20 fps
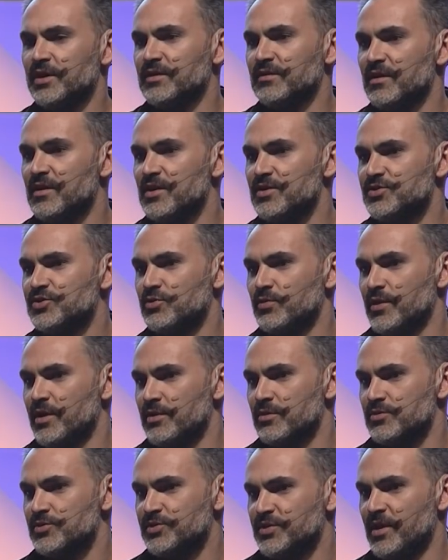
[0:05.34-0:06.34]
at the history,
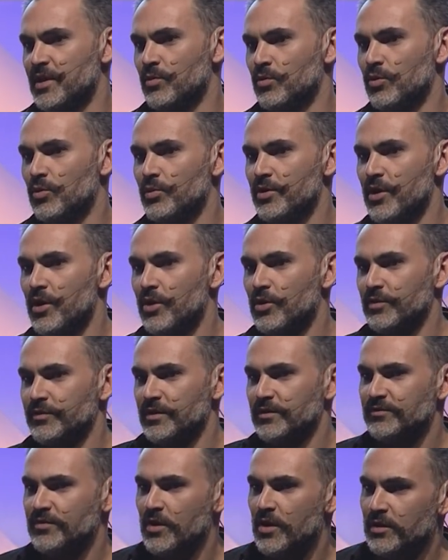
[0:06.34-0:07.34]
understand where we are, and
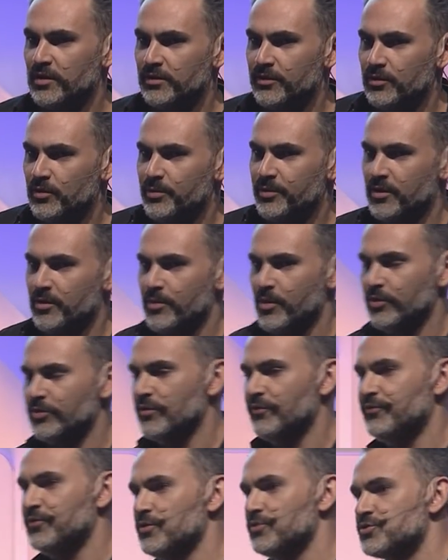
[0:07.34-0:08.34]
then talk a little bit about the
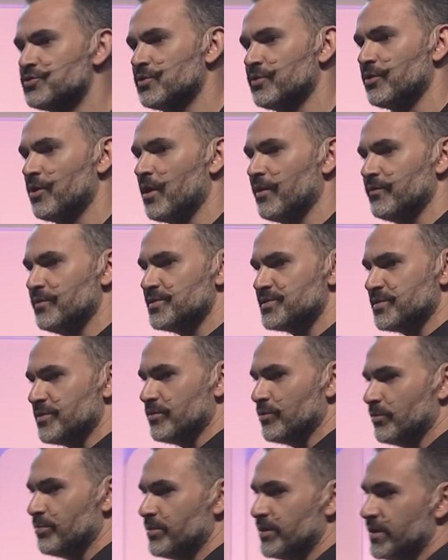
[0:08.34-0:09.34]
future. And obviously,
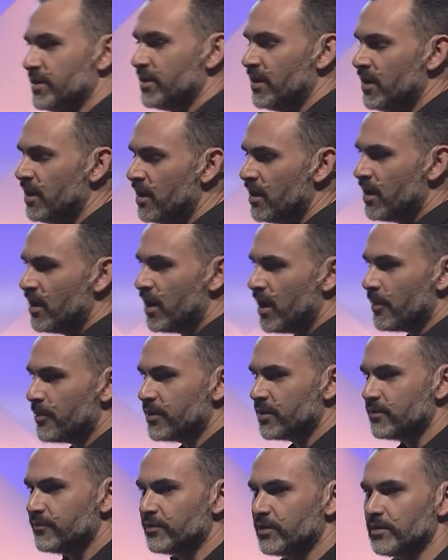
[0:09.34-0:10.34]
there'll be a bit
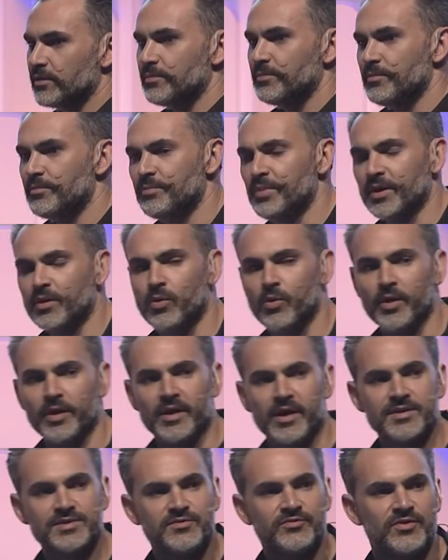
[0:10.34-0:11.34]
of a Bitcoin
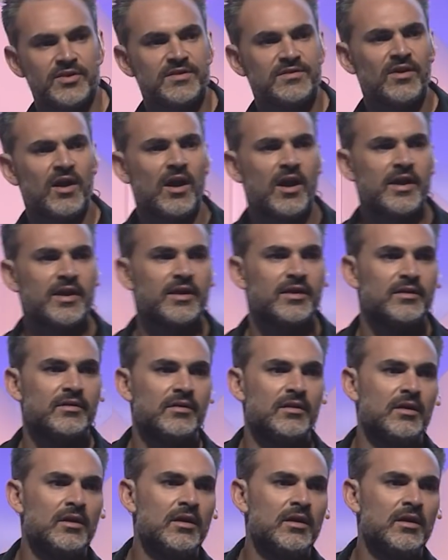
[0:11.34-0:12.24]
SV tie-in.